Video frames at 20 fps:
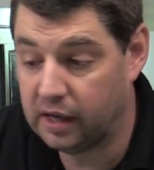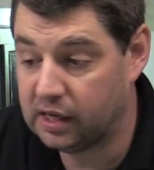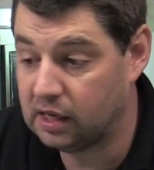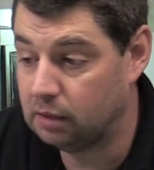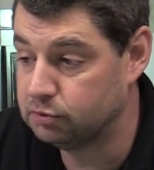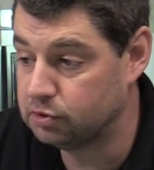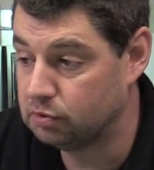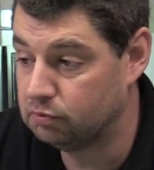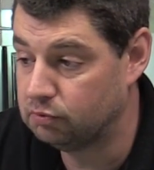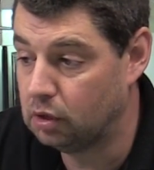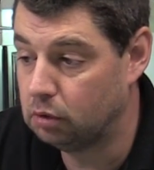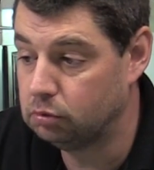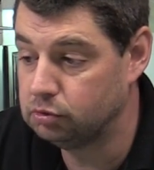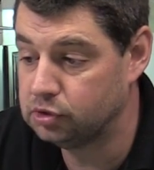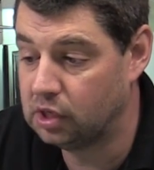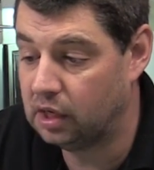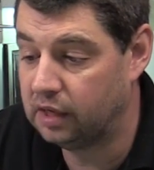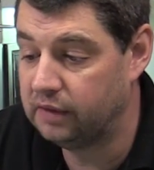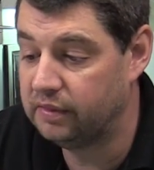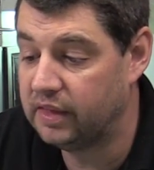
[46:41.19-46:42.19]
It comes on rolls
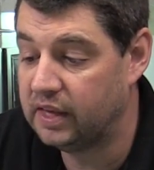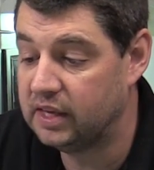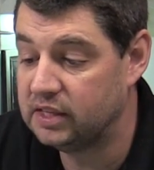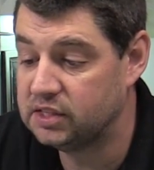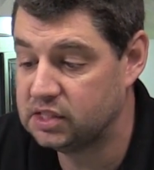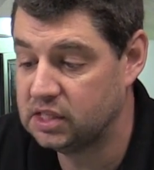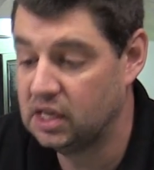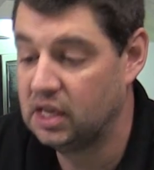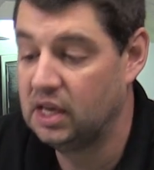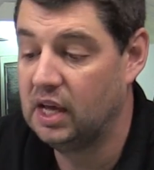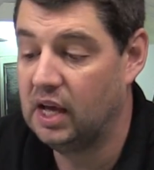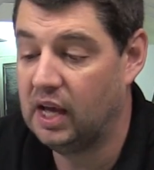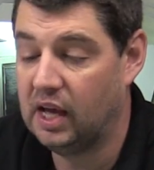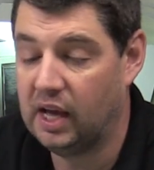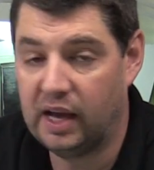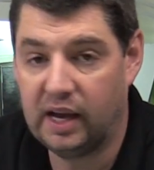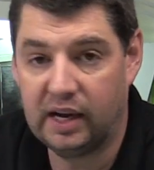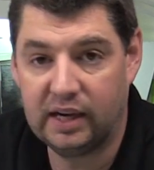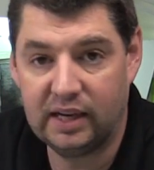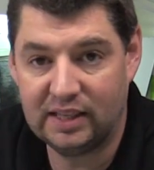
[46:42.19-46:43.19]
like this
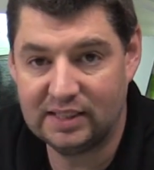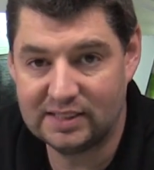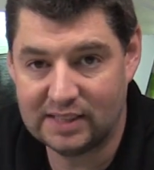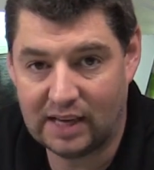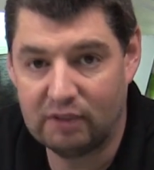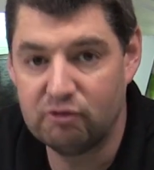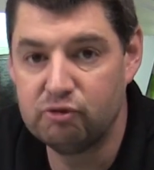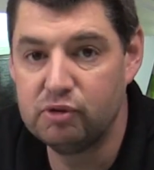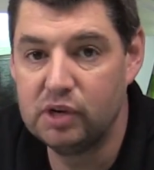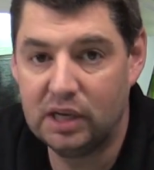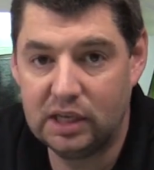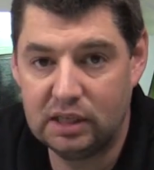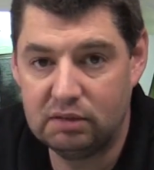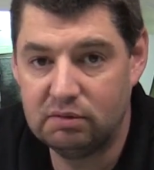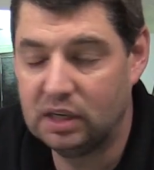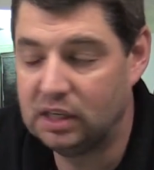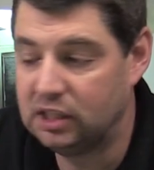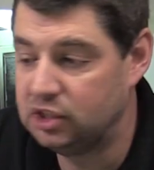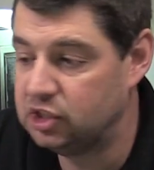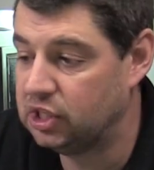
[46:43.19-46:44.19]
and it is really
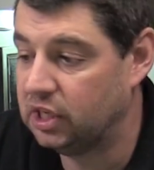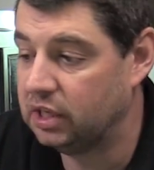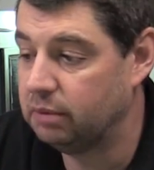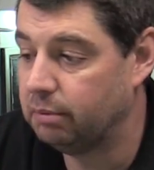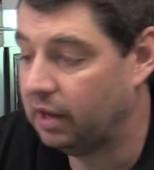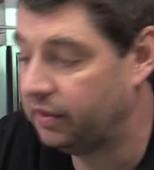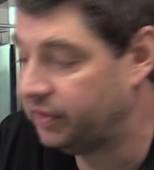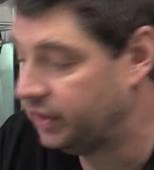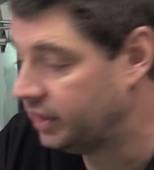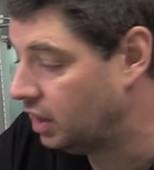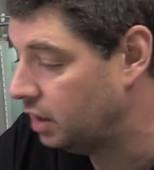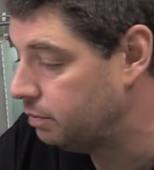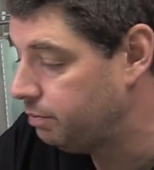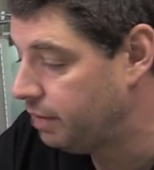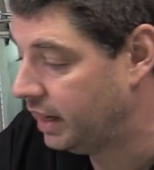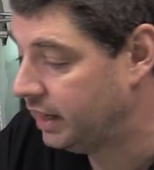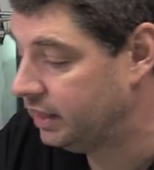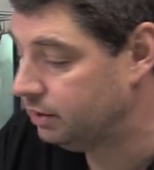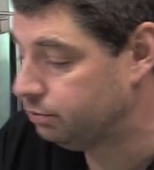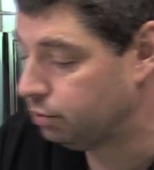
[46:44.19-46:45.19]
really cheap i think i
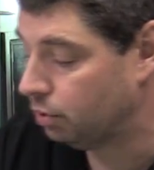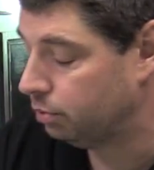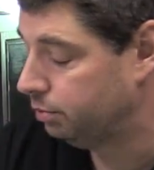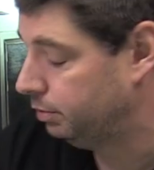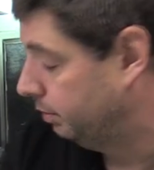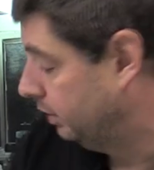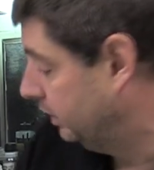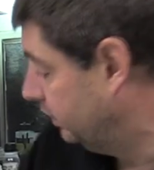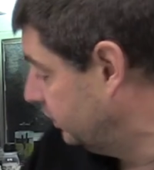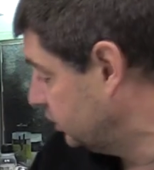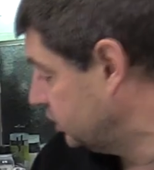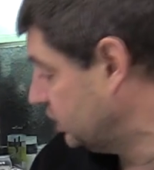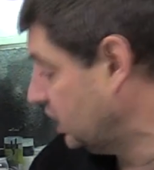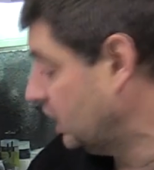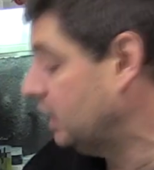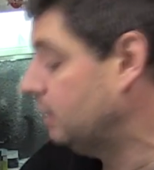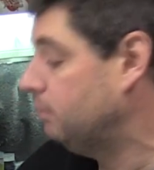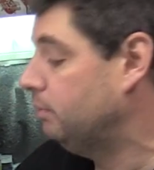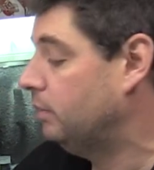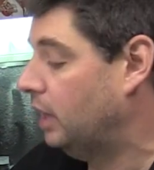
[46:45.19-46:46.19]
paid probably the
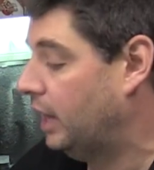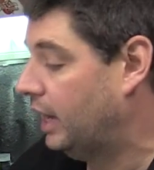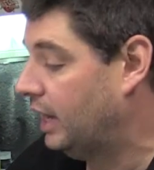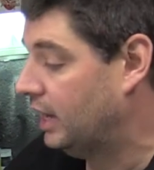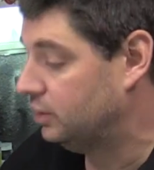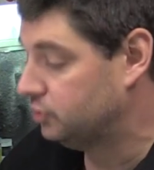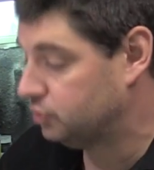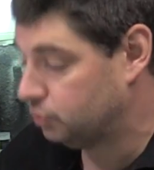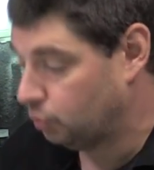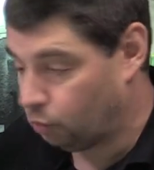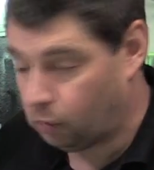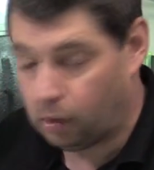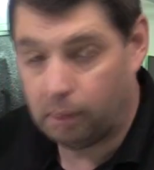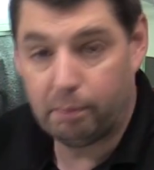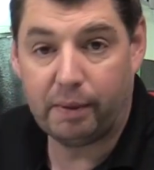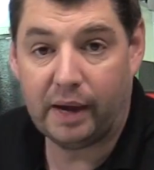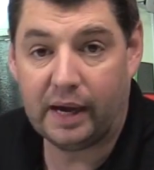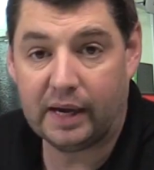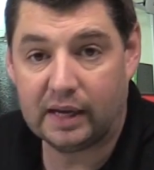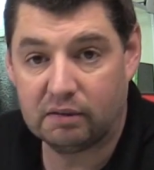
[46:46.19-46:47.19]
same as one
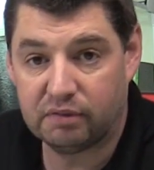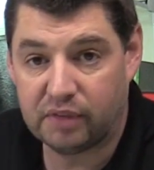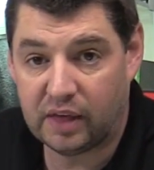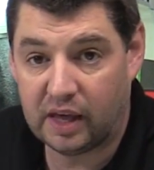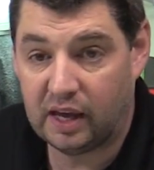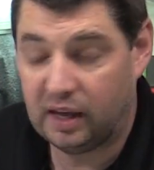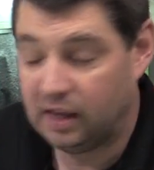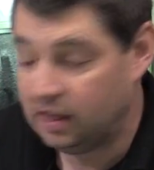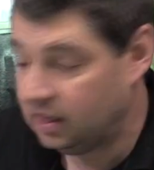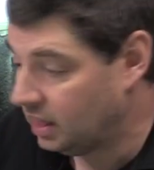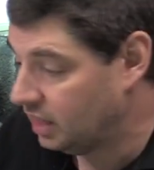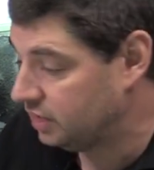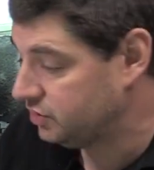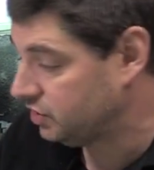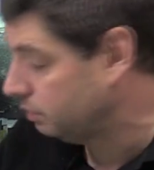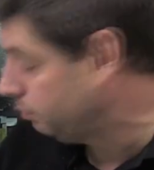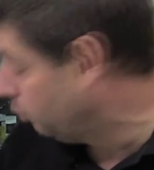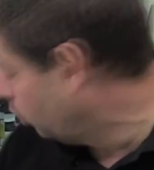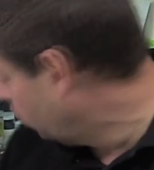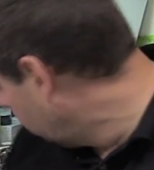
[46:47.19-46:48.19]
pack of that as
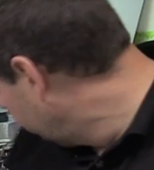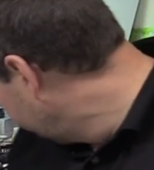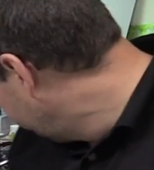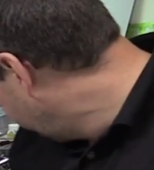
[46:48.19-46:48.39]
i bought a